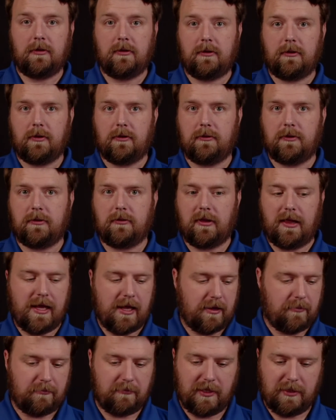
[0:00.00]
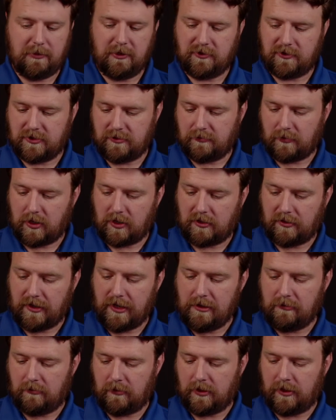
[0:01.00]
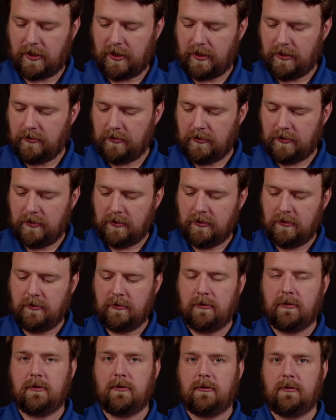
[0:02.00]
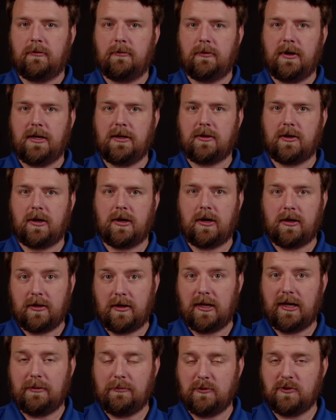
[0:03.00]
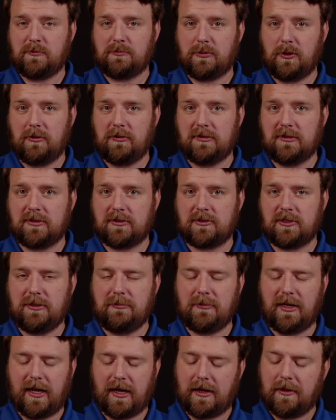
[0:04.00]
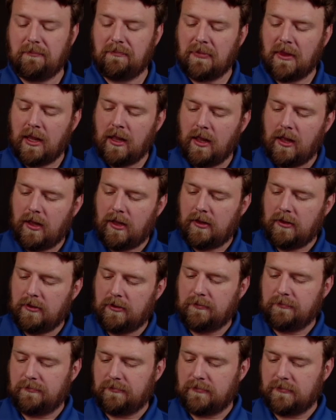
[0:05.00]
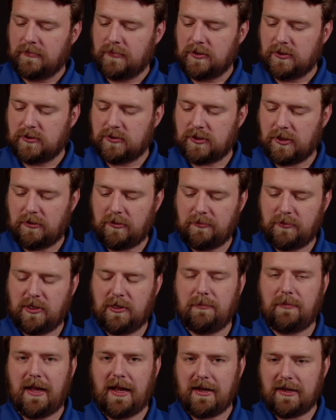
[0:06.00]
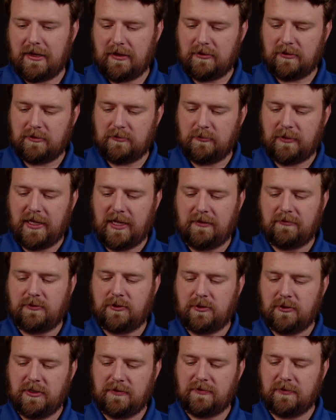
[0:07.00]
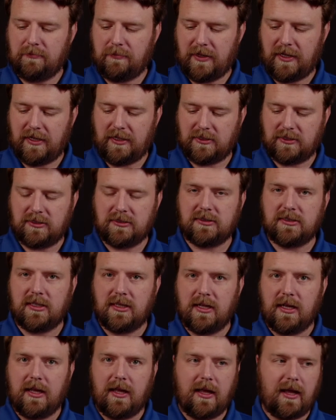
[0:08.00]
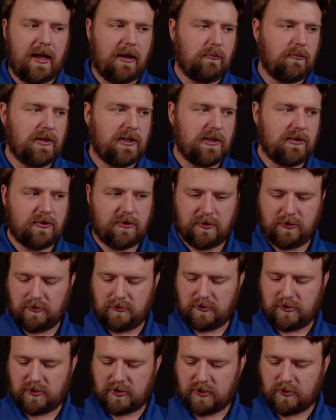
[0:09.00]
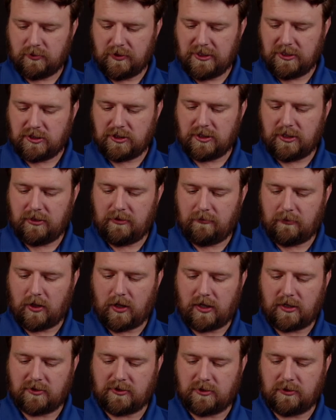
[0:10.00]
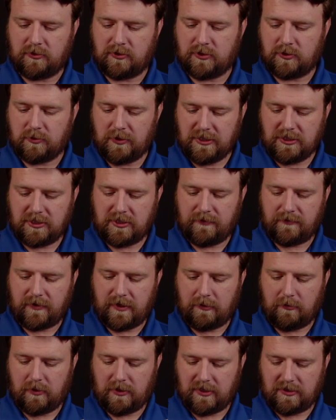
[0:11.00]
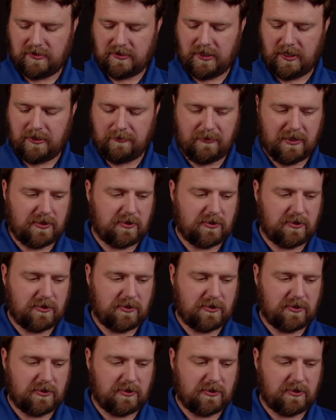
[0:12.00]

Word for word: don't do that. Maybe I should mark that one, hey? Eh? red card, I almost broke the Stream Deck. So I'm going to back out and we have two different pages and we can do switch and mark. So switch, if I want to take my